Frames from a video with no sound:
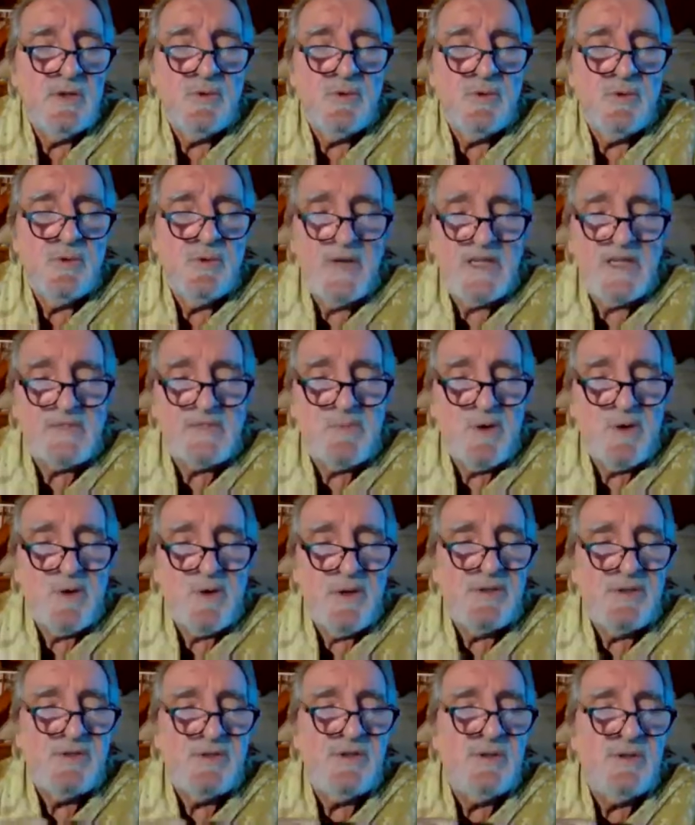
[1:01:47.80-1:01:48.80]
to
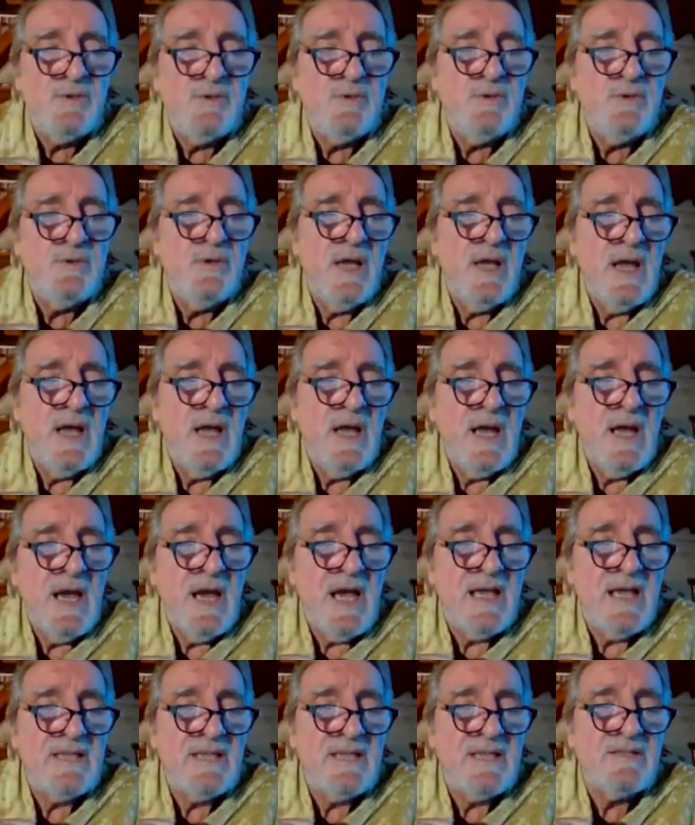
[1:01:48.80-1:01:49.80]
exploit you
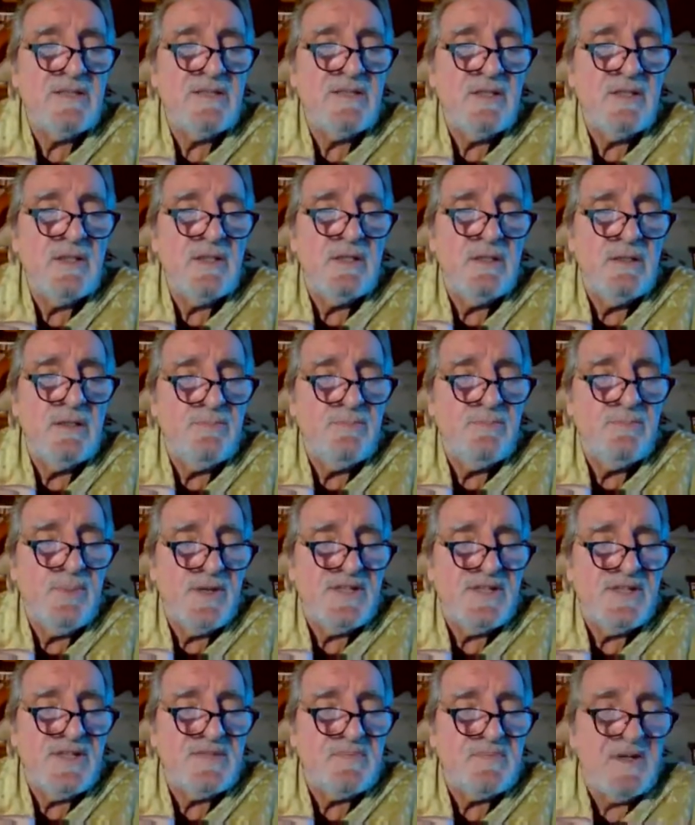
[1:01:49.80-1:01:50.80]
as a
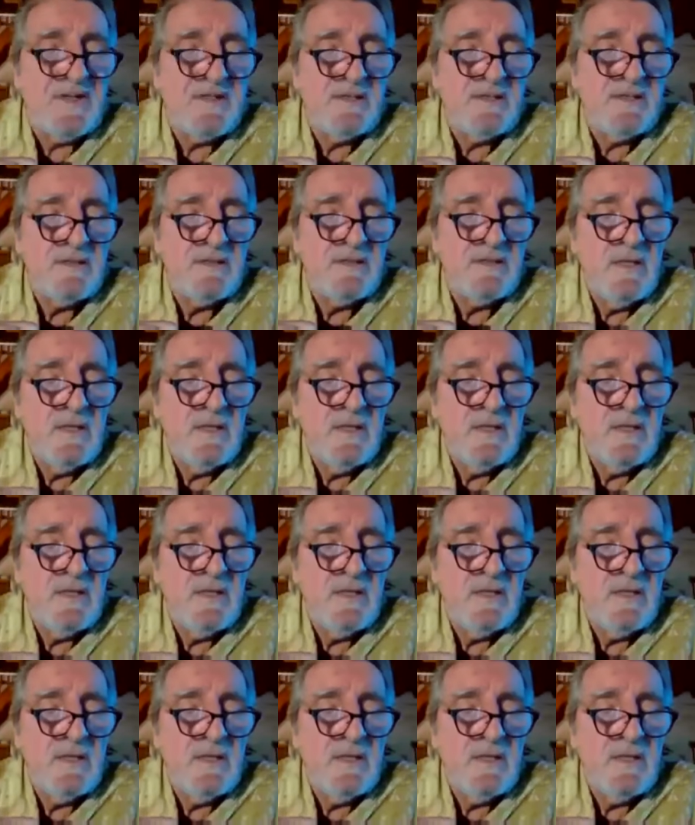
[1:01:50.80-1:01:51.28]
policeman,